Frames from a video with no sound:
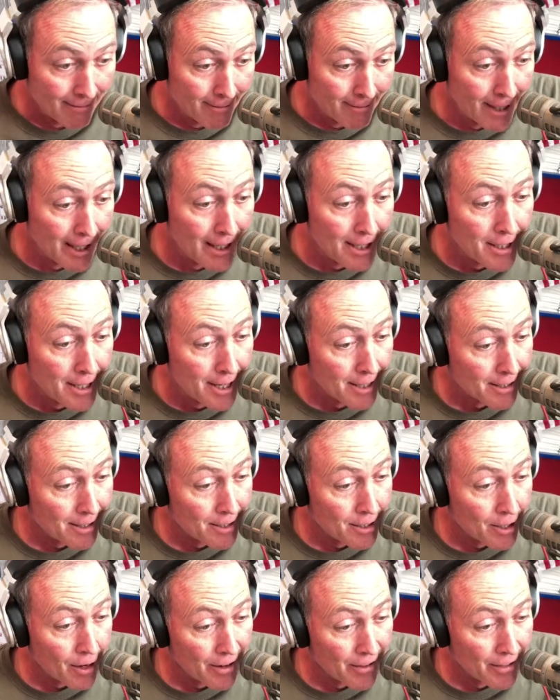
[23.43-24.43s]
Kenny
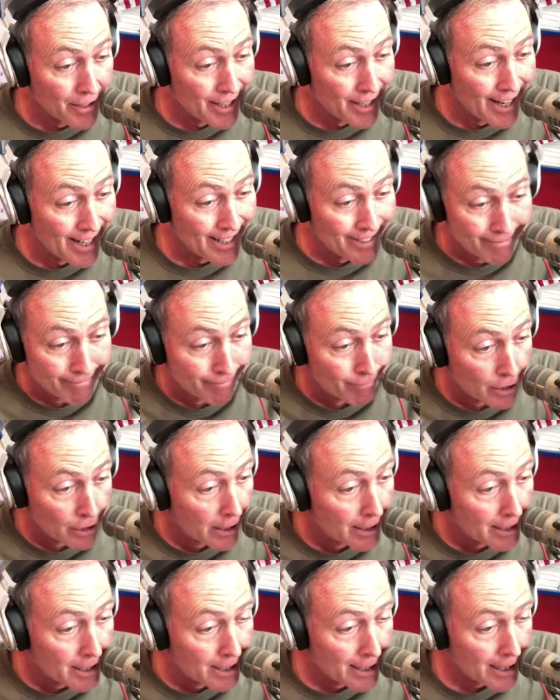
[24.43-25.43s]
Chesney song of the day,
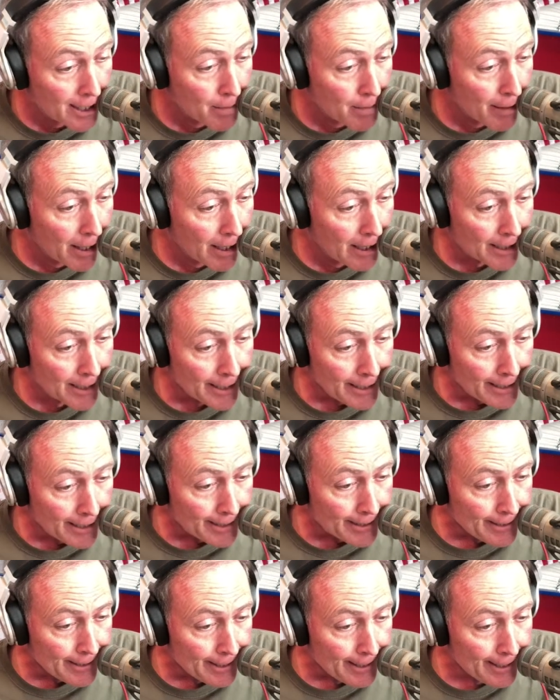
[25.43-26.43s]
all I can tell you about
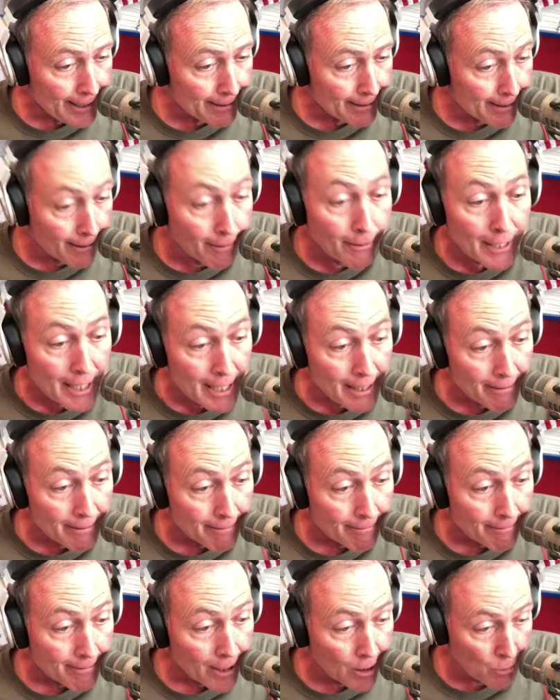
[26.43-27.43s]
it. Call in
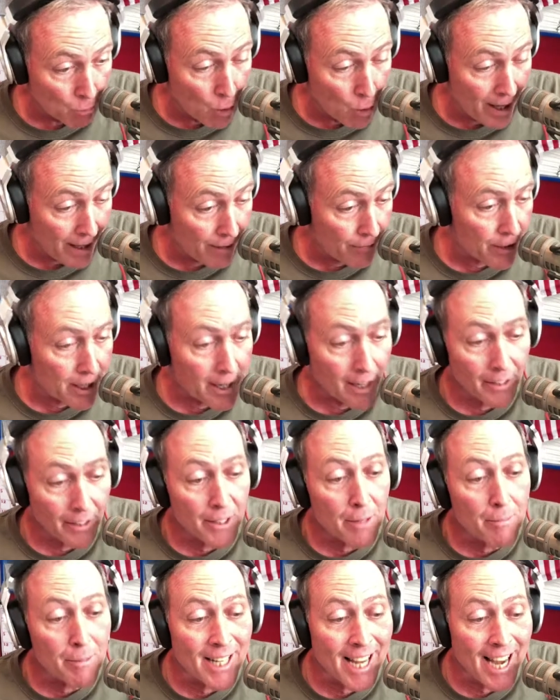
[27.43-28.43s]
and win. If you
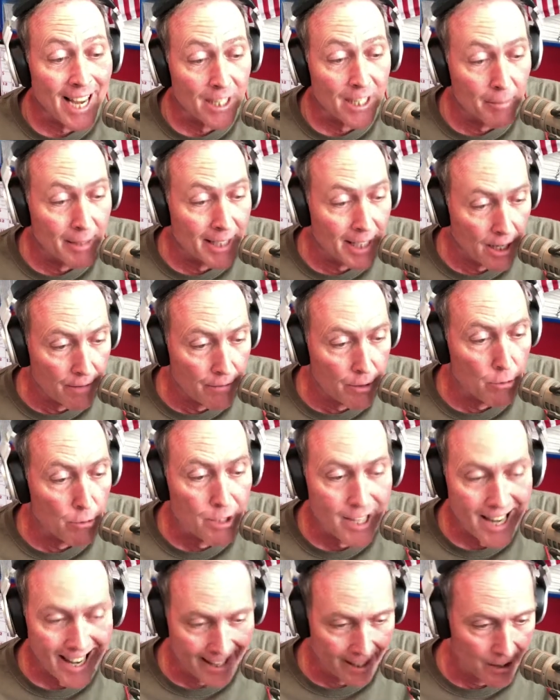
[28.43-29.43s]
call in number 9, I'm going to give you
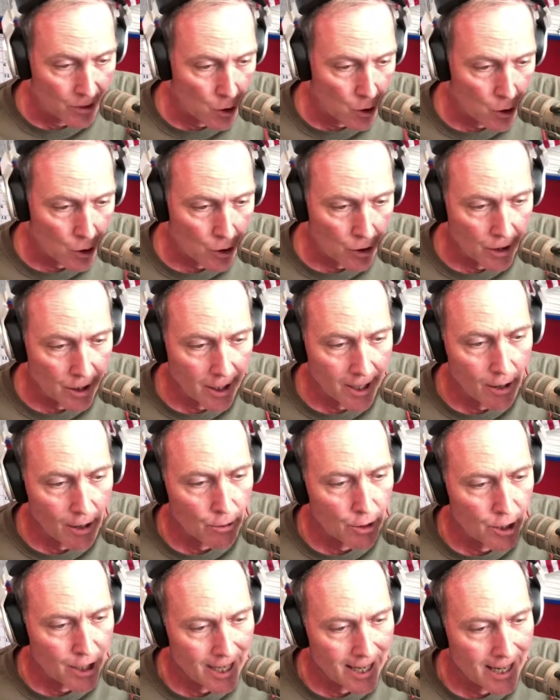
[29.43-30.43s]
tickets to
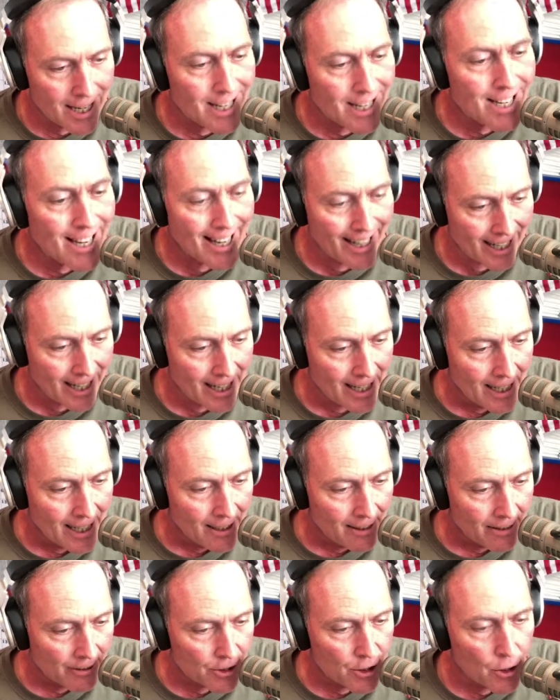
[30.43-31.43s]
go see Kenny
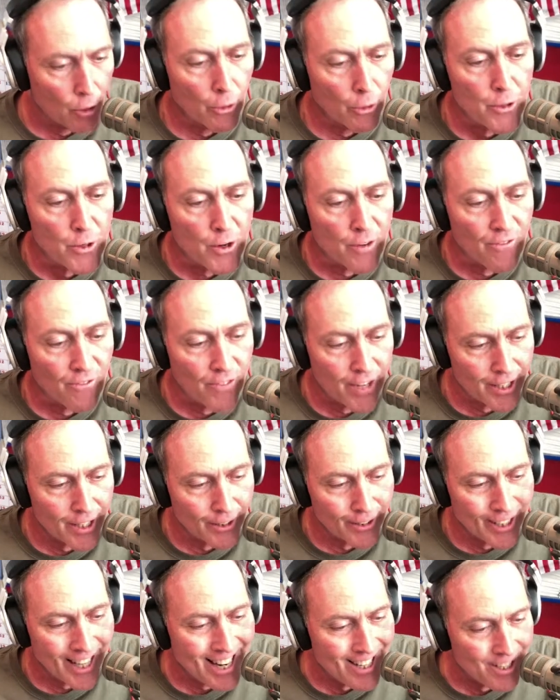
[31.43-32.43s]
at Soldier
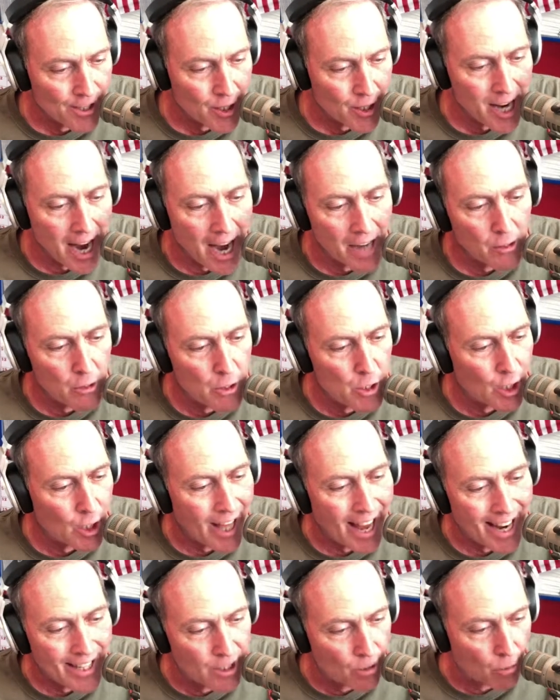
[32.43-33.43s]
Field in Chicago,
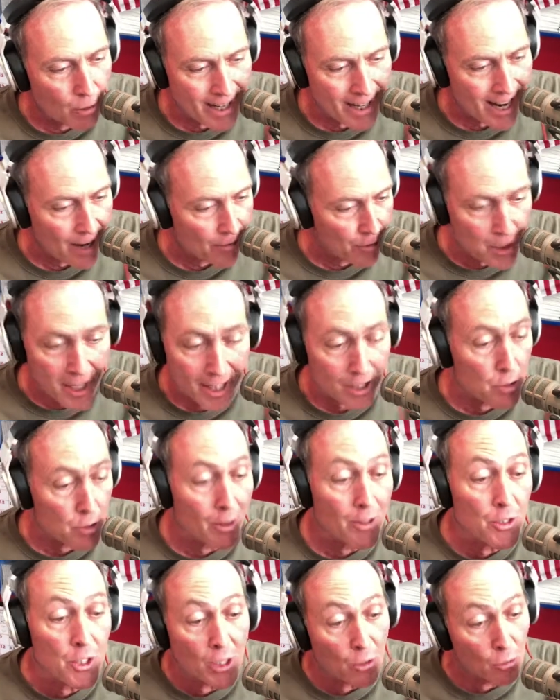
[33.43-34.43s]
July 28th. Tickets
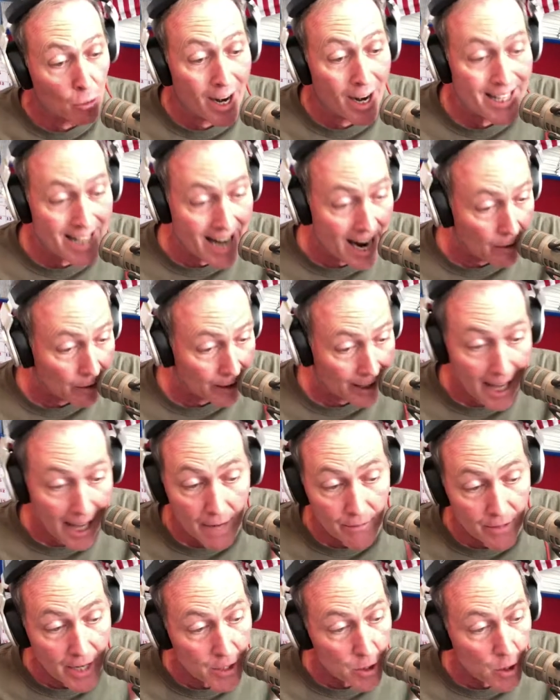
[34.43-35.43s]
are on sale right now at
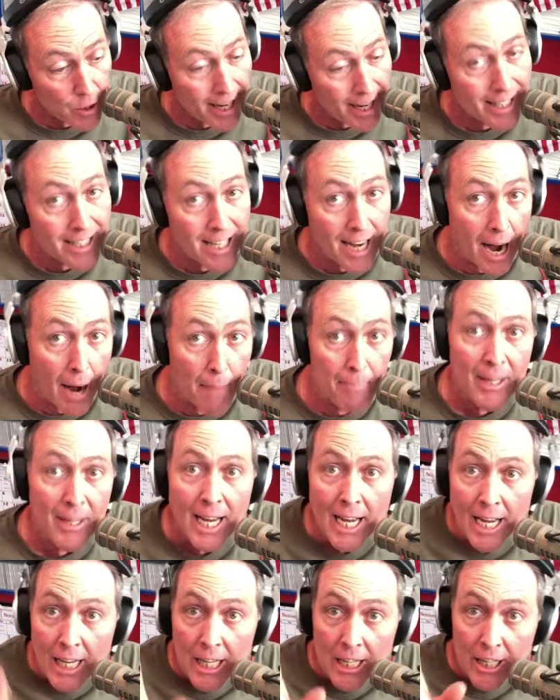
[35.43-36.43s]
LiveNation.com.
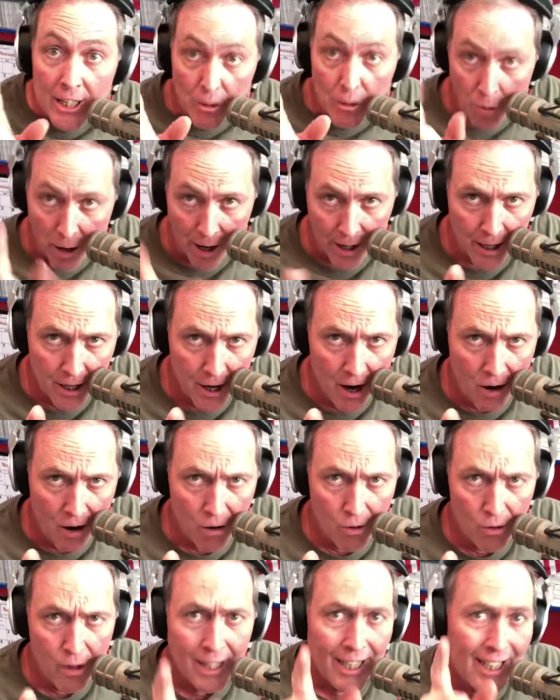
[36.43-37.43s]
You want to
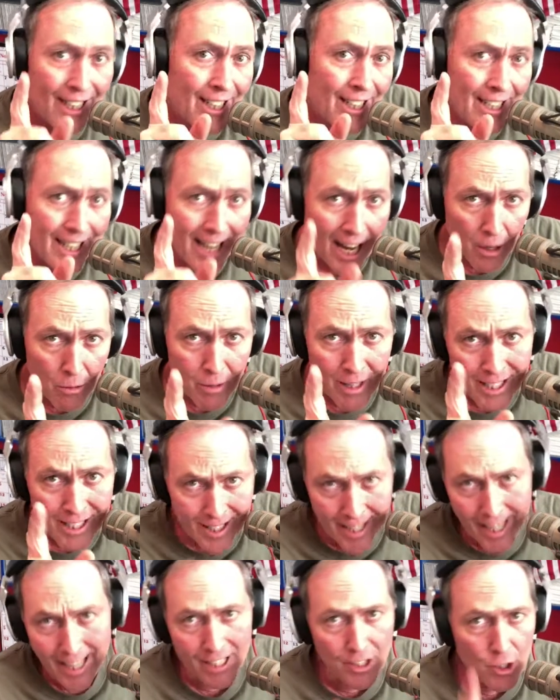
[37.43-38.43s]
go, you got to win
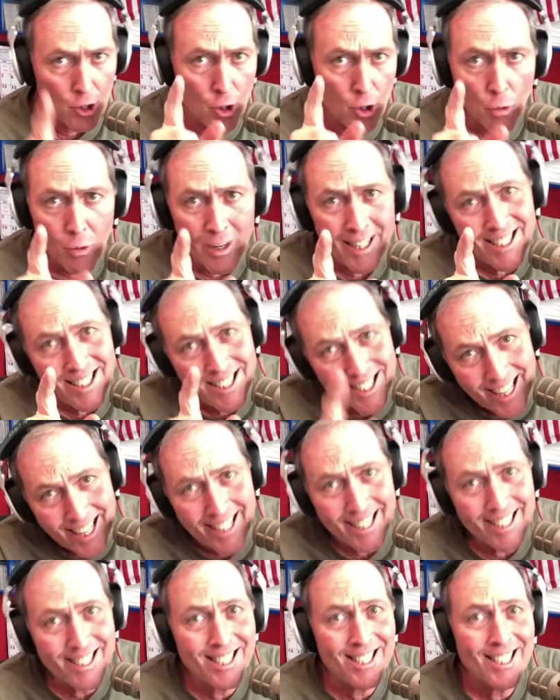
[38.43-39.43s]
tickets. To win
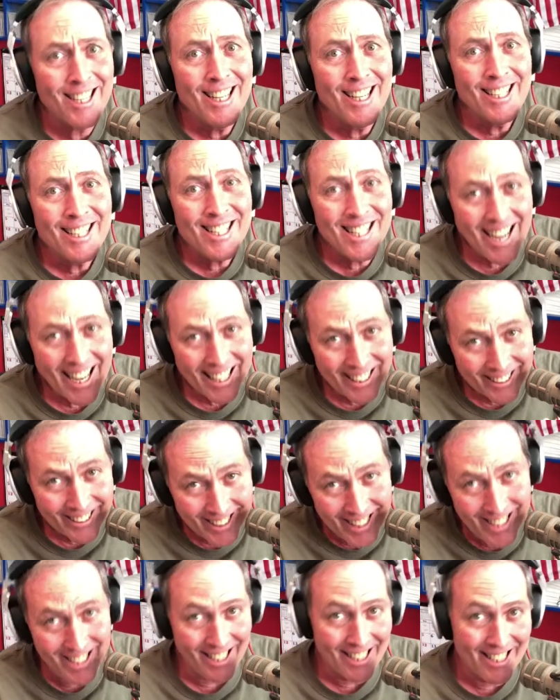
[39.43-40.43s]
tickets, you got to
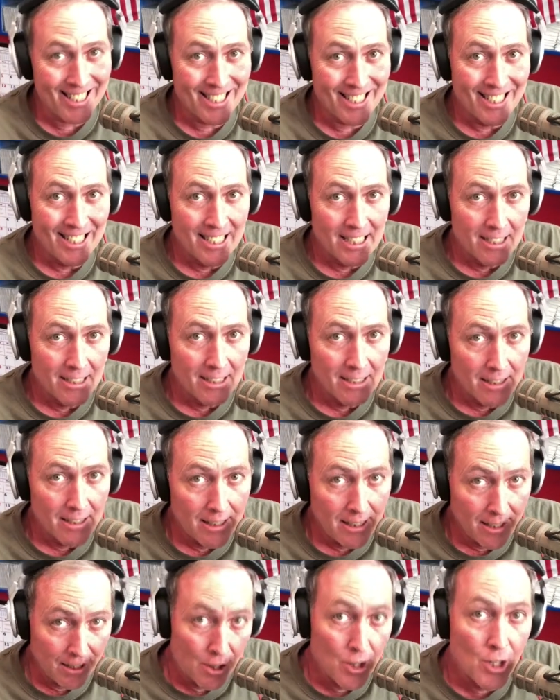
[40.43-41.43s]
listen.
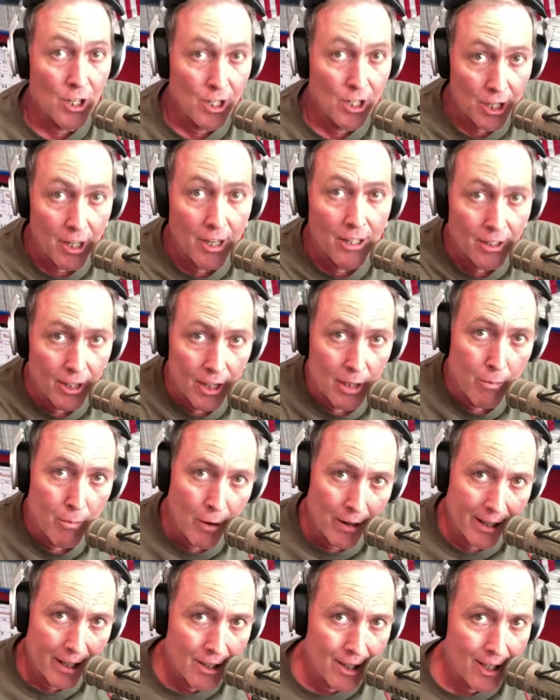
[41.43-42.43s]
And you should have started this
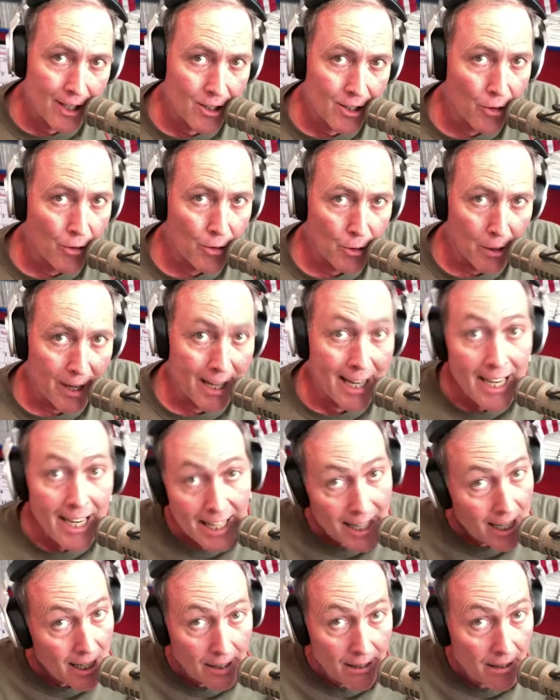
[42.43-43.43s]
morning at 6:03.
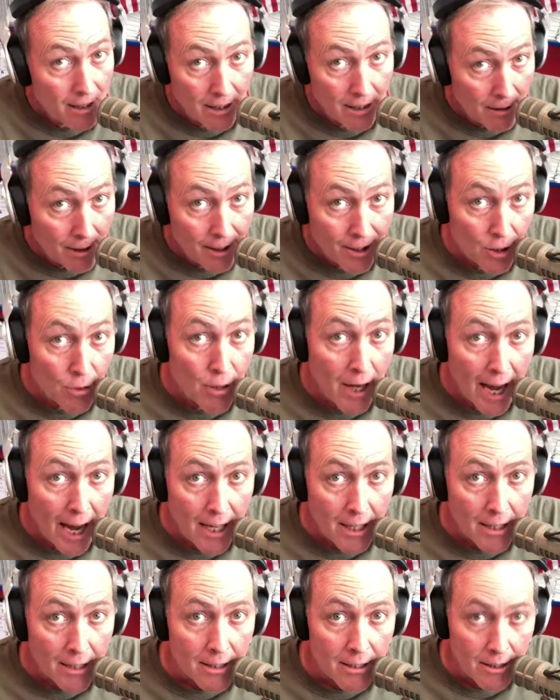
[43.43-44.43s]
That's
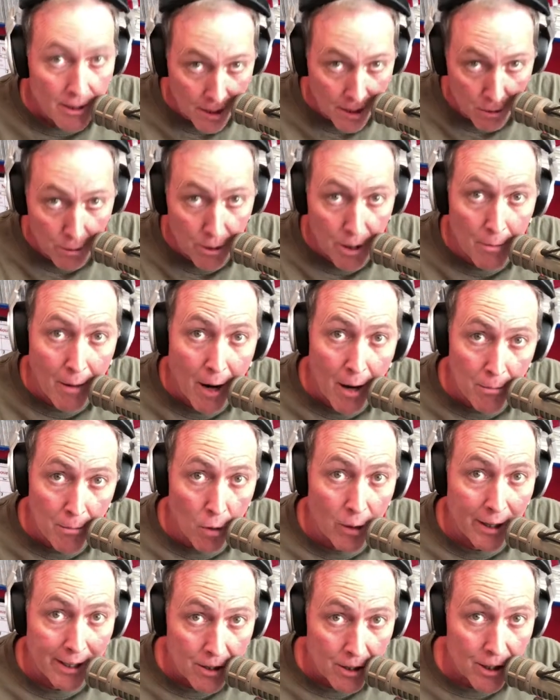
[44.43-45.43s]
okay. Just do it tomorrow
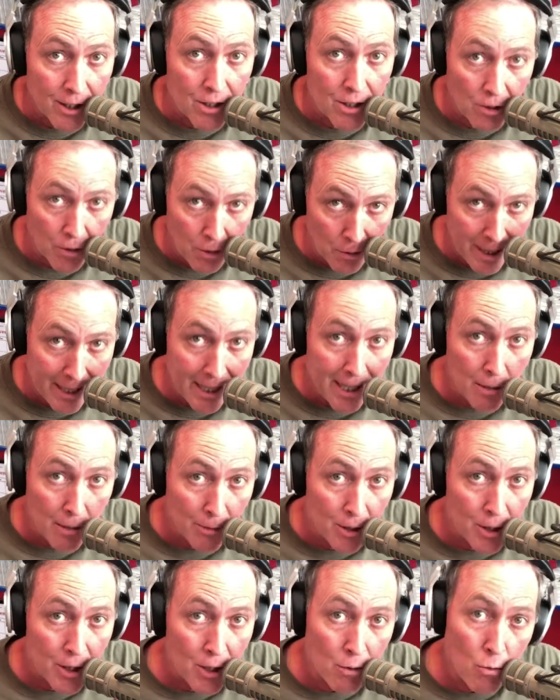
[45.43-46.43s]
morning, 6:03. Get
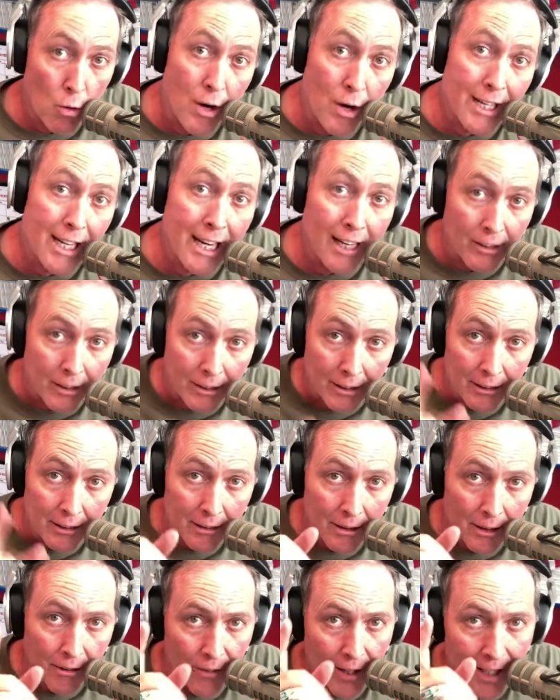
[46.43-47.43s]
up, listen to Roy and Carol.
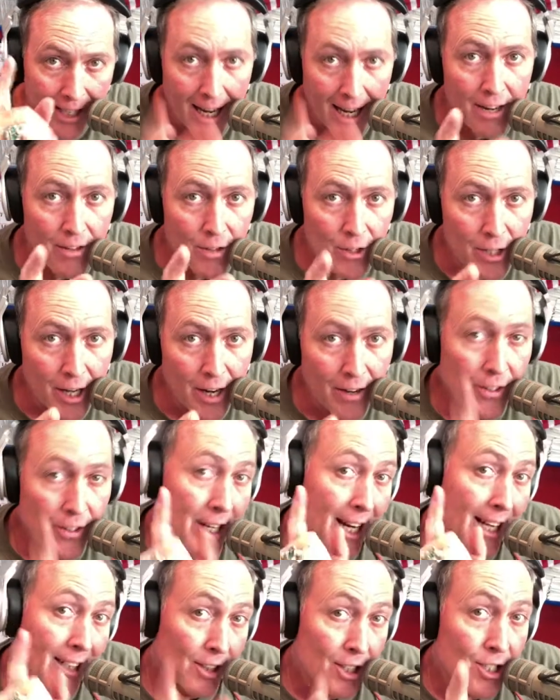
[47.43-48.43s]
If they tell you the song of
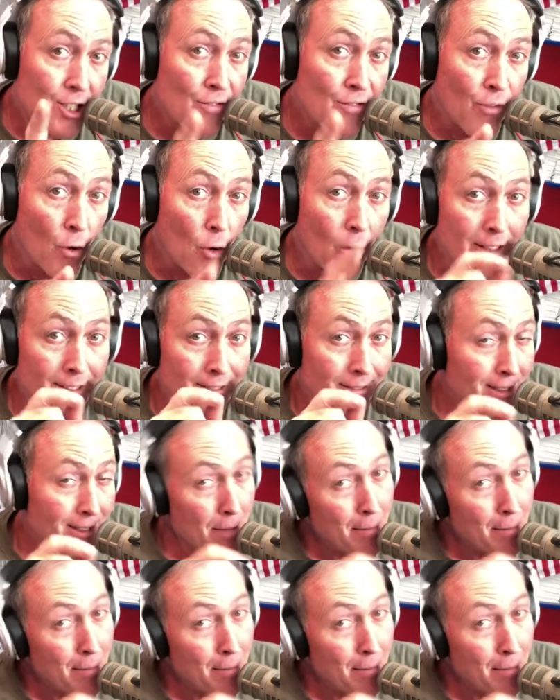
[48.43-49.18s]
the day, listen for it.